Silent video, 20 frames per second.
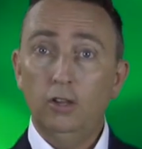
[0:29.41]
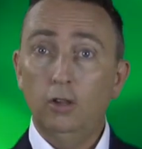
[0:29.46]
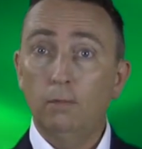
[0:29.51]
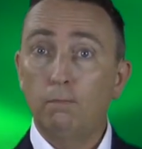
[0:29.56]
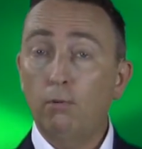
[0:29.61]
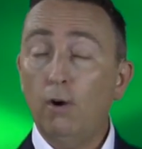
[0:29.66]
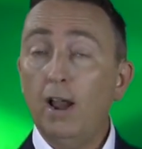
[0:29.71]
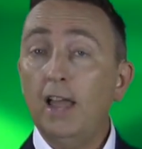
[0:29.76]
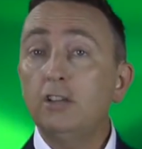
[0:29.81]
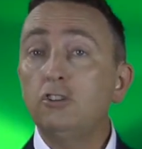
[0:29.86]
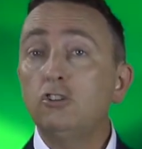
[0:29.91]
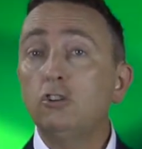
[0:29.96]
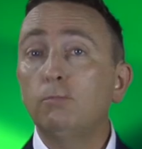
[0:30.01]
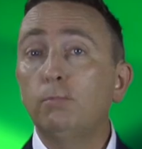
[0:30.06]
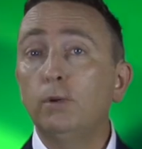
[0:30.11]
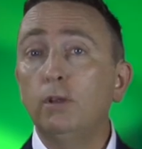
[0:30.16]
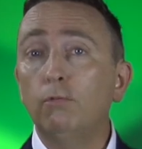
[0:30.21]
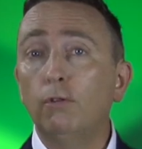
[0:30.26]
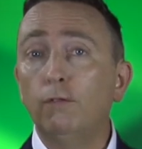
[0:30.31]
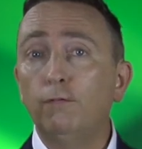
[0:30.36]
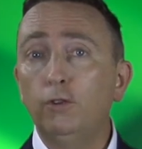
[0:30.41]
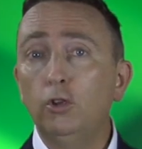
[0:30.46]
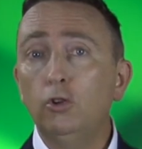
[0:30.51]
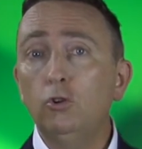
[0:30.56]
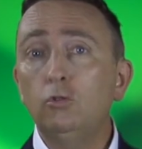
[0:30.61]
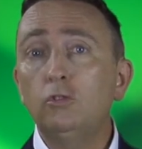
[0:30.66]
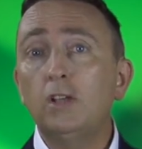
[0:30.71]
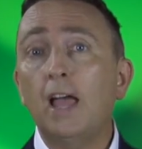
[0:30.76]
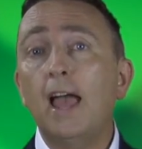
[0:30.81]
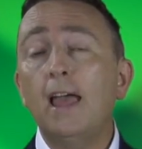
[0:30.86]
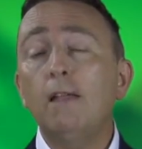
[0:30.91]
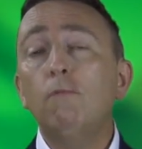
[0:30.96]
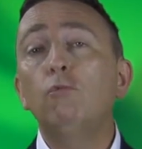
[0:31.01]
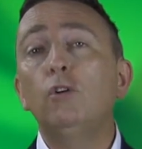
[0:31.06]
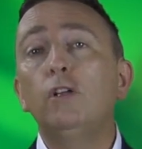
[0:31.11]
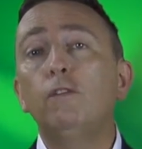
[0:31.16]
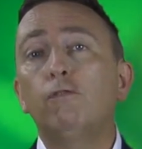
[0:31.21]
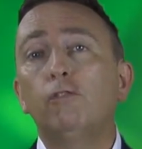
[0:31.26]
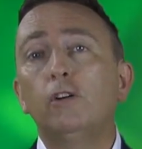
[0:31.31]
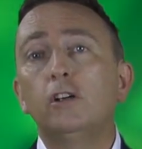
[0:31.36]
your brand should be reviewed and
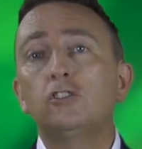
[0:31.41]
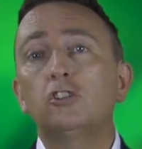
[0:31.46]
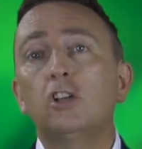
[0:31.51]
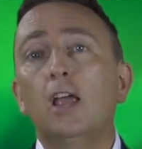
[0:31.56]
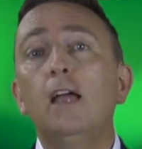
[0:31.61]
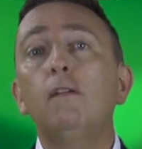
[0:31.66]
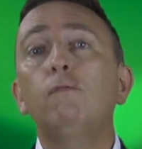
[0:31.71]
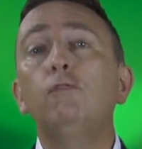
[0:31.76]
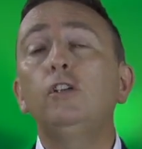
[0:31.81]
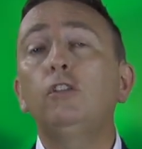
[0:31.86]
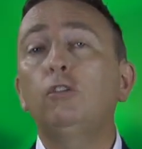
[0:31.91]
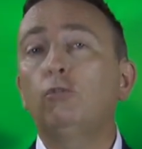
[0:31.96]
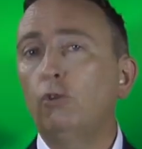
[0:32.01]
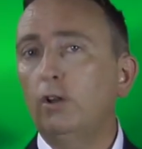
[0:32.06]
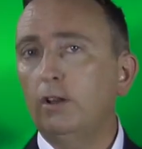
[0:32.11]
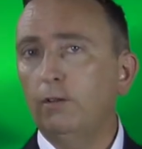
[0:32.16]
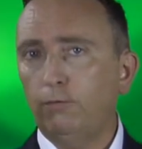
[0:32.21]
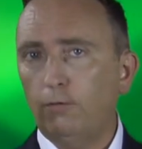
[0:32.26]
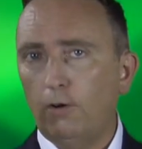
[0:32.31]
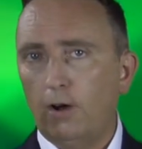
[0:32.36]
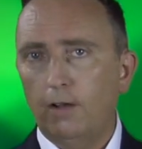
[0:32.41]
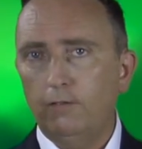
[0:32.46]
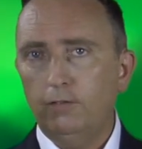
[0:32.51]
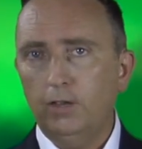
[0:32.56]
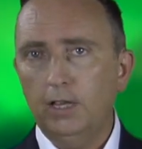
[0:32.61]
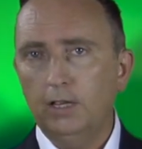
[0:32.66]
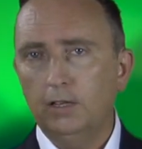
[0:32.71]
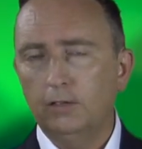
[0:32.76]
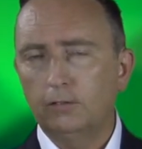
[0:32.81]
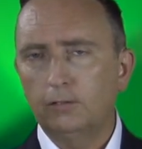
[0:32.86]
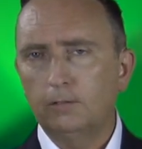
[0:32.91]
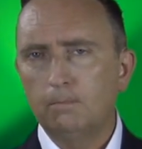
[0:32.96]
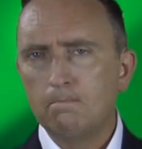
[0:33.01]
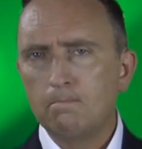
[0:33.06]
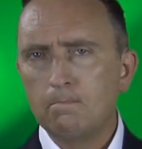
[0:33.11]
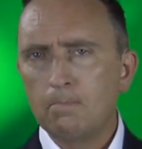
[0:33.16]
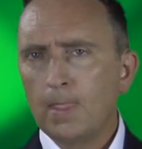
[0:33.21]
refreshed every 3 to 5 years.